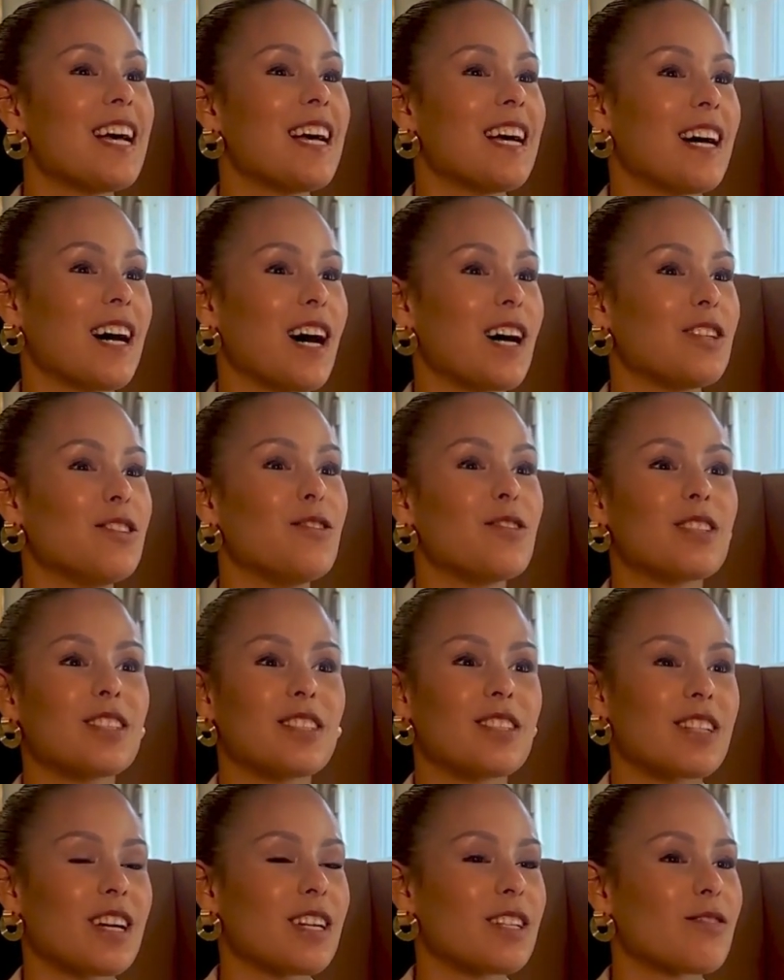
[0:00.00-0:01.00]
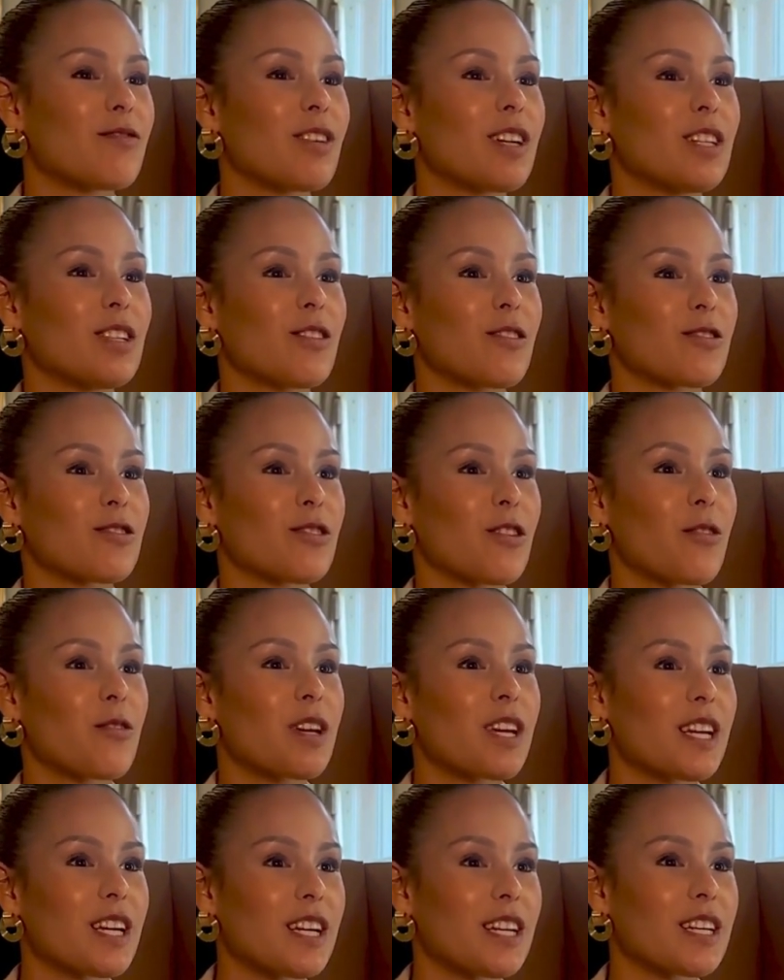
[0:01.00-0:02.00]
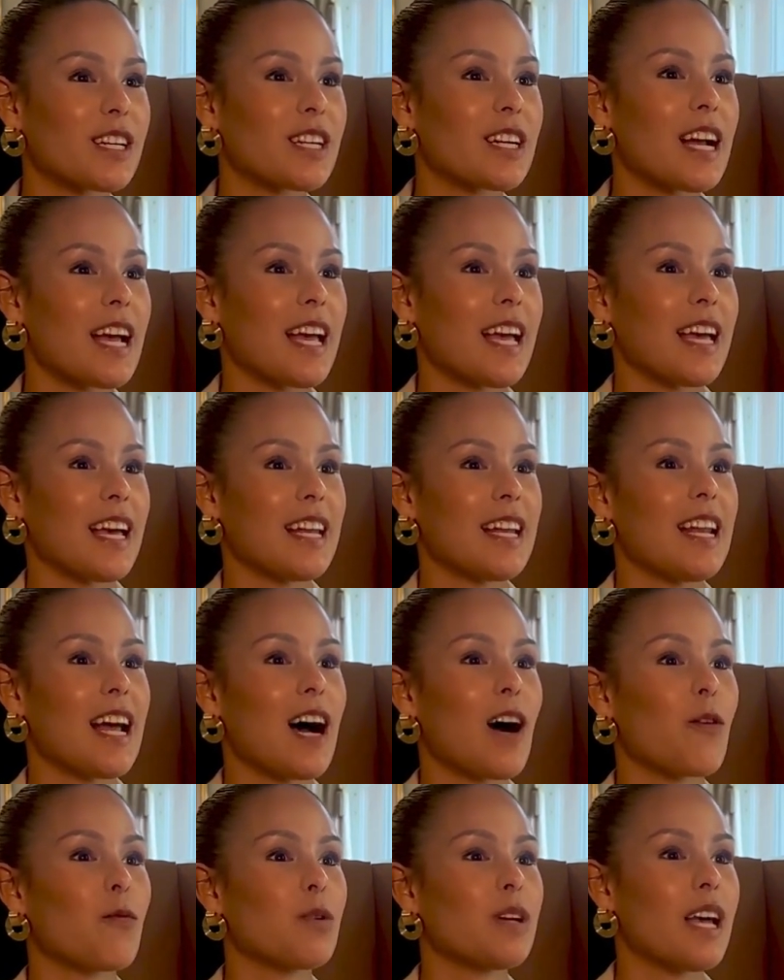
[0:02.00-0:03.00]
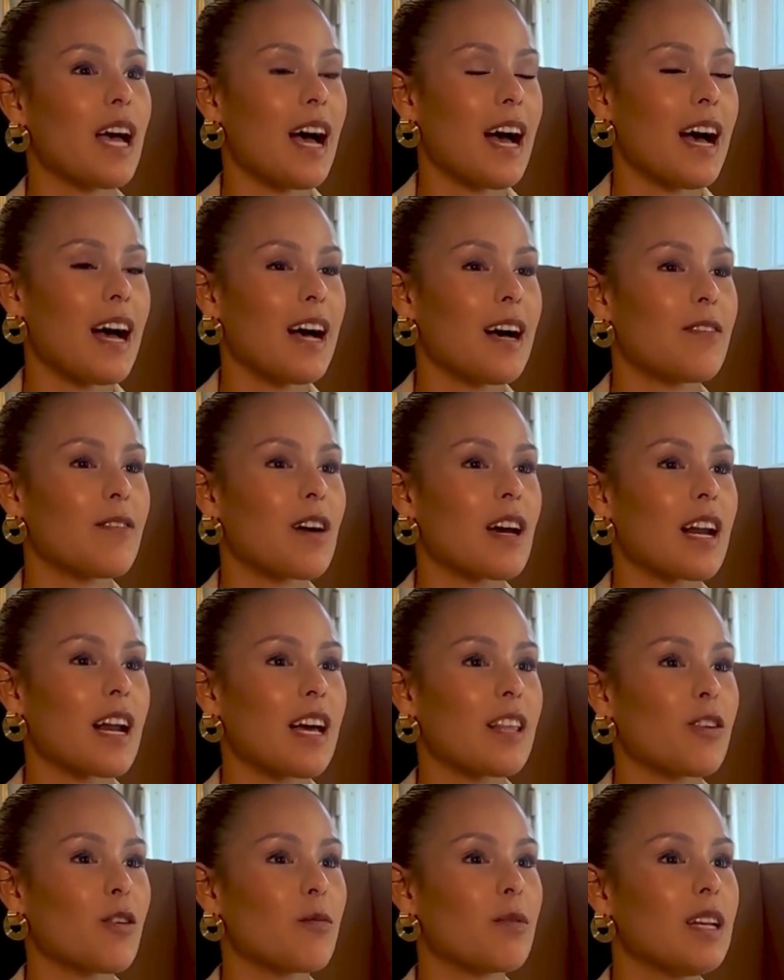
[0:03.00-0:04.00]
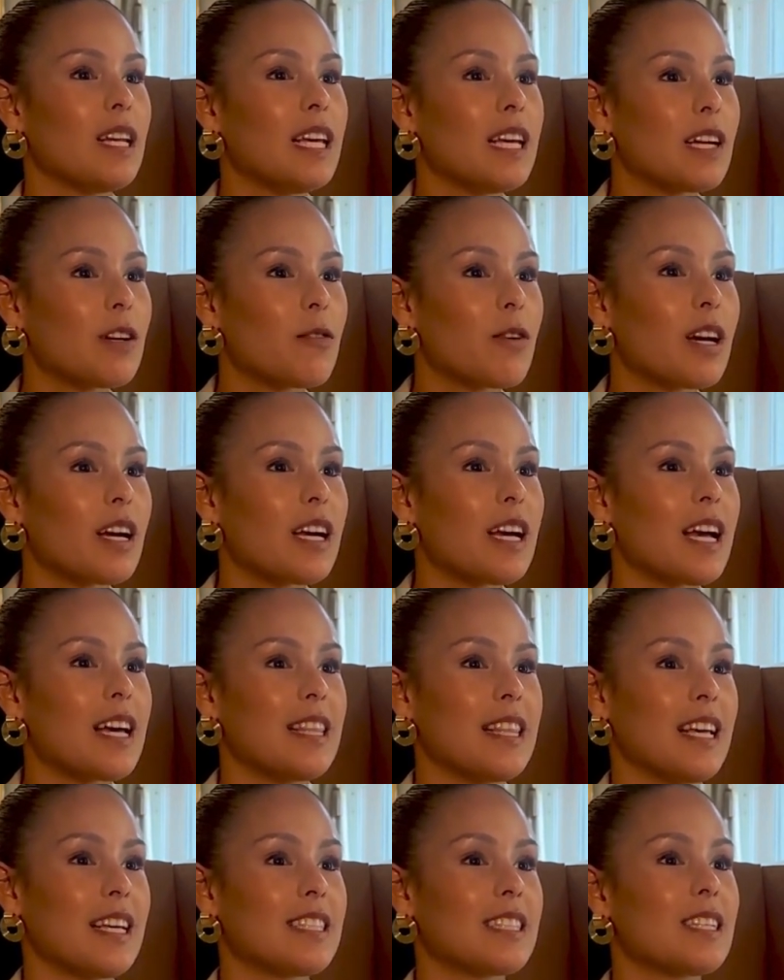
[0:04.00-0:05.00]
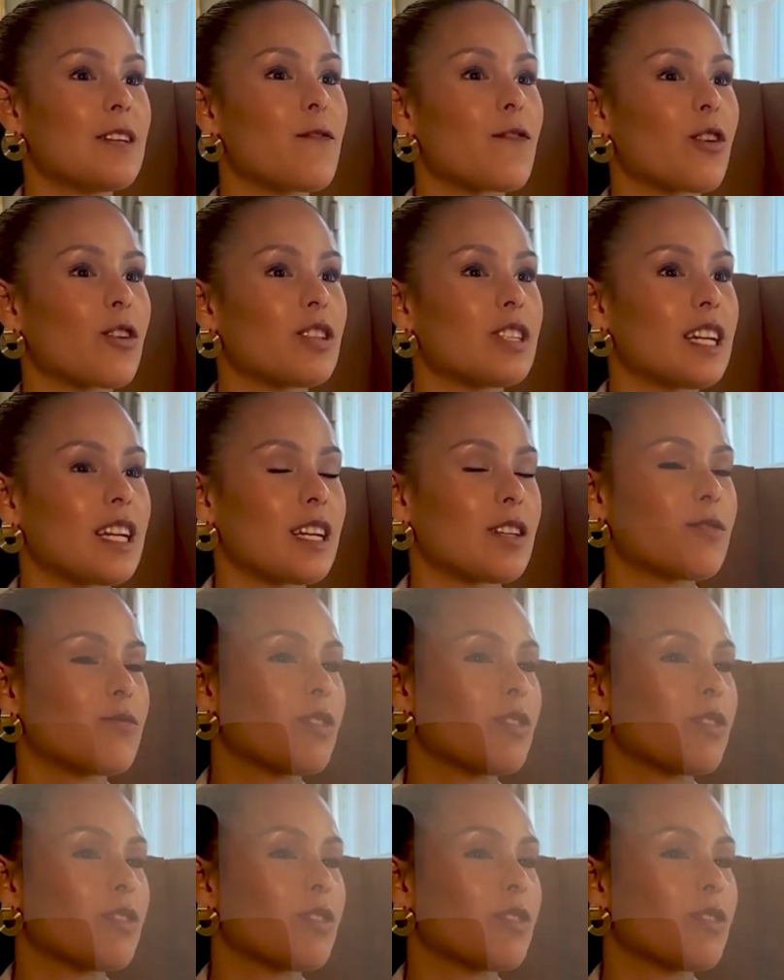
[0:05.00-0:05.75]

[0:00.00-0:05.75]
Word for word: Uh, you can start the radio show here. And now we have Radio Bilingue and then Sin Fronteras